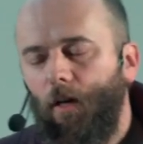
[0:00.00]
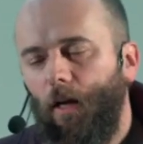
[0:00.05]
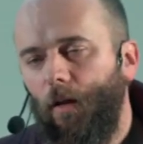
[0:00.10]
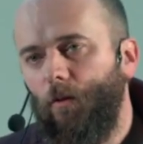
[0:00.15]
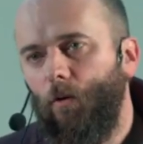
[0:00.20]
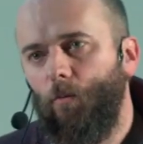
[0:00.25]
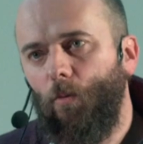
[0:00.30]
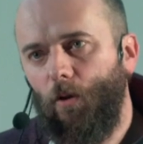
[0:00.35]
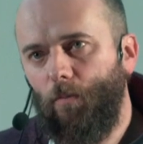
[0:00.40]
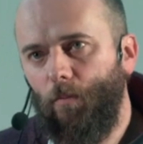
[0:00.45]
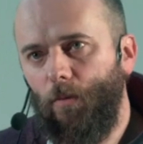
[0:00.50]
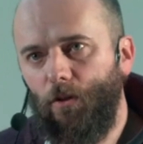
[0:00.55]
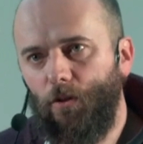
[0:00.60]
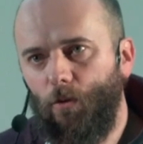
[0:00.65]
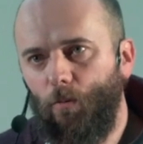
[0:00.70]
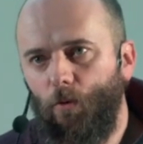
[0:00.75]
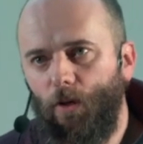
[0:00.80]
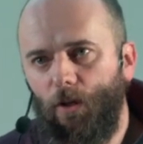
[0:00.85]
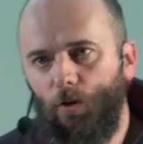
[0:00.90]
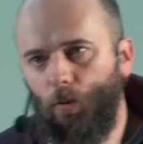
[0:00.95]
and there might be
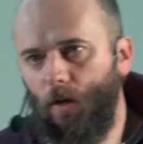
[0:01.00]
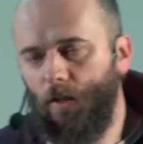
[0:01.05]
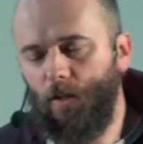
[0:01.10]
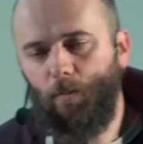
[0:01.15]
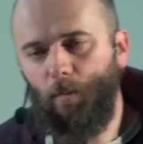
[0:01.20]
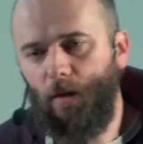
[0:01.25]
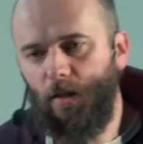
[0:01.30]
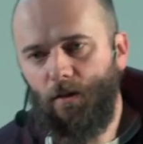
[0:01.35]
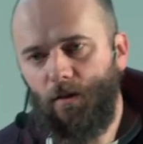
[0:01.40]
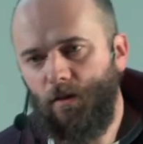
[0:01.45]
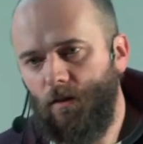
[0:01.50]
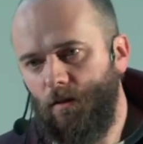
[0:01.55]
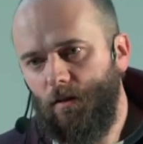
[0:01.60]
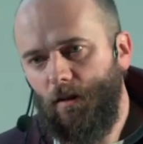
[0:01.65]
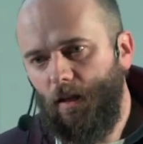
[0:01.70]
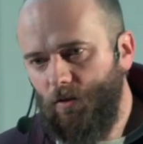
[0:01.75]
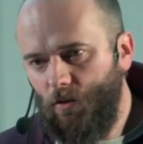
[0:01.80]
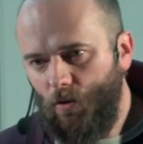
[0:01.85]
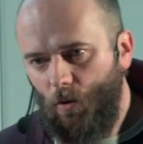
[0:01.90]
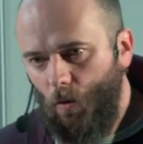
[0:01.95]
some
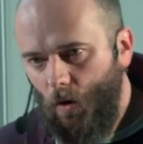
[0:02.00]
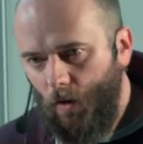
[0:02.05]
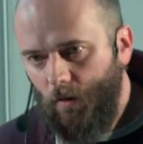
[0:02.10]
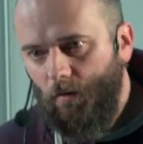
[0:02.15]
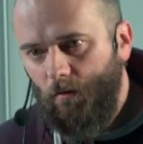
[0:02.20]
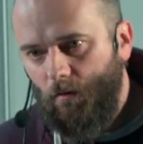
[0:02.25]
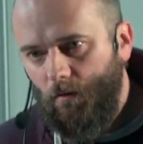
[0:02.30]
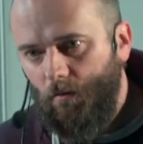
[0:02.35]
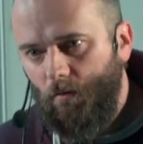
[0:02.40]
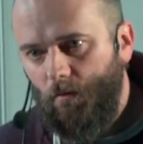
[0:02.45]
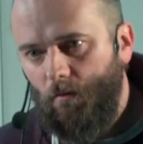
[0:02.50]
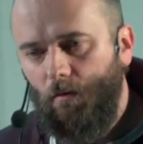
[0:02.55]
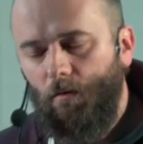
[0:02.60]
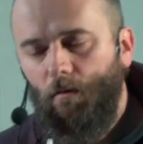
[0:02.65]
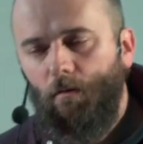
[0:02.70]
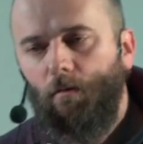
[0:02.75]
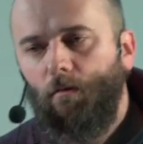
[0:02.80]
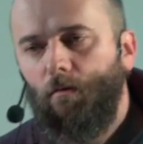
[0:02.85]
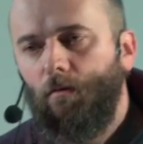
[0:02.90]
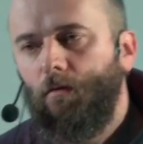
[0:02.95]
retransmits and so on.
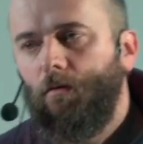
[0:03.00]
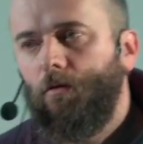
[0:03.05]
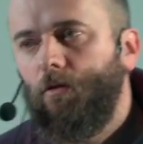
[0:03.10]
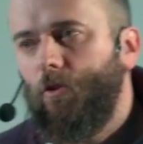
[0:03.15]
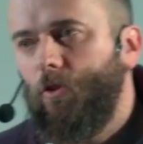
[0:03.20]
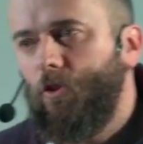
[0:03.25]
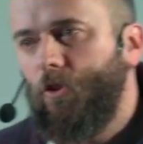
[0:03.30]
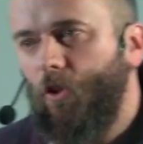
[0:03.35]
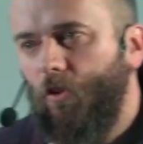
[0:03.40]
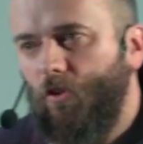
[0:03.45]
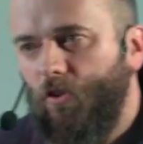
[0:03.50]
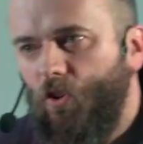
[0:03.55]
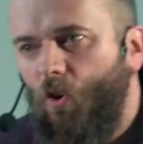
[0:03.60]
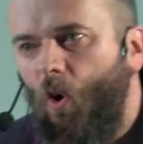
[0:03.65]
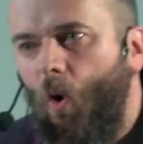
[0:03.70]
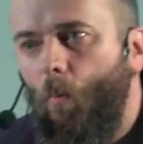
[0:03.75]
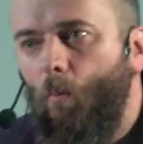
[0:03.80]
So it's not